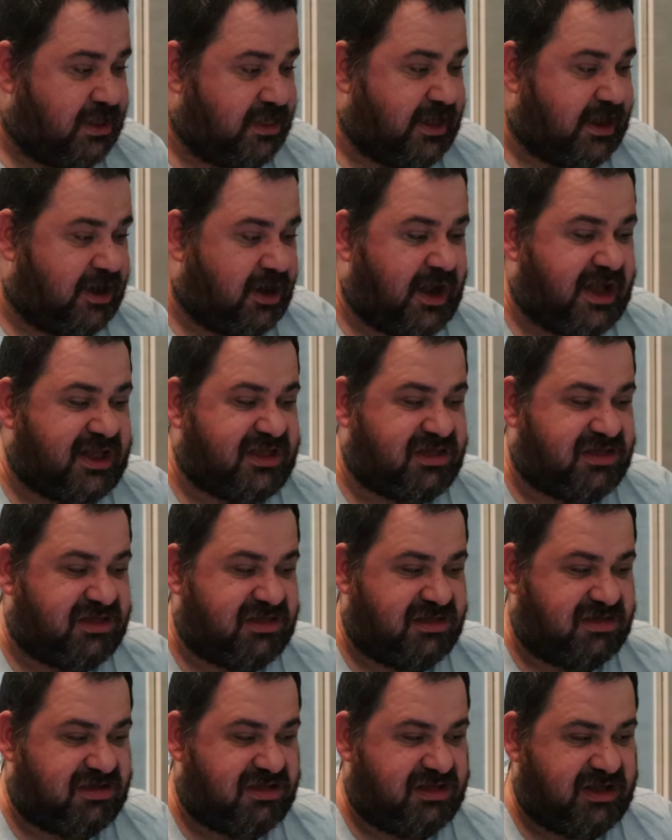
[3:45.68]
I
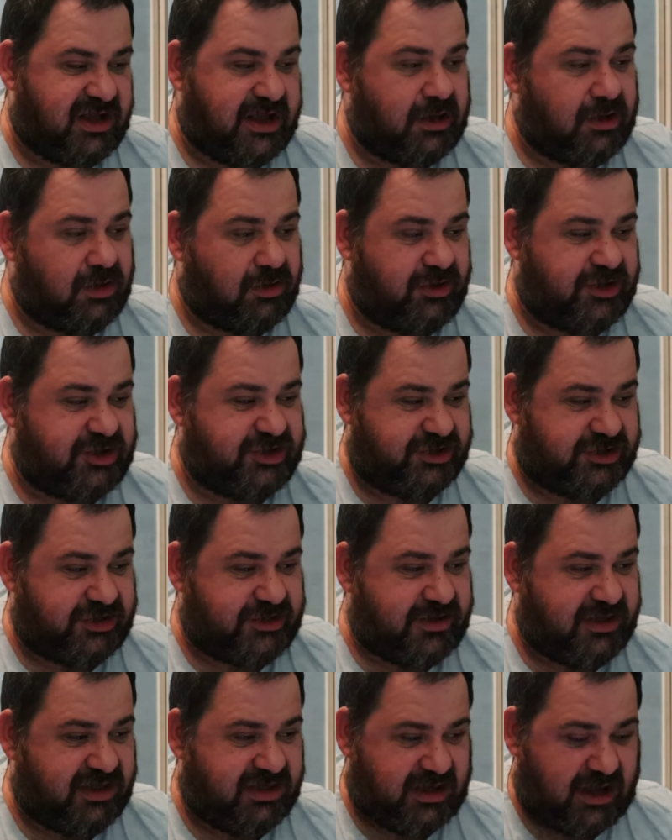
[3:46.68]
sing
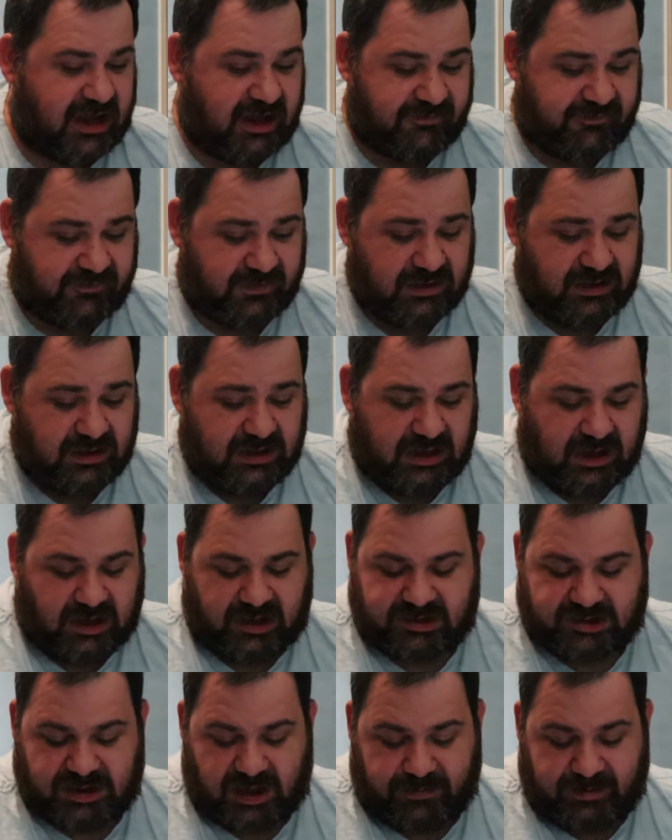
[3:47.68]
Christian stuff
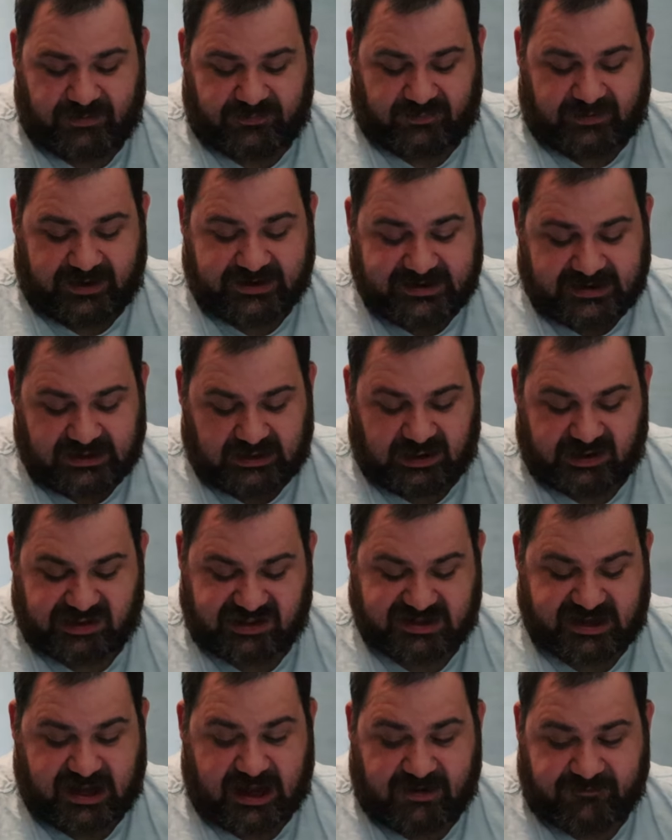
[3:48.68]
on top of regular
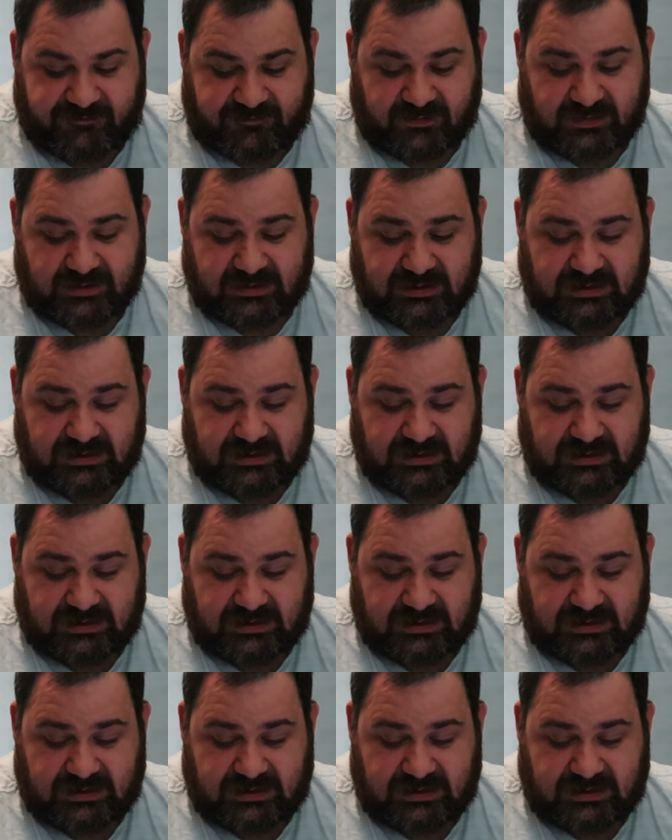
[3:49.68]
stuff.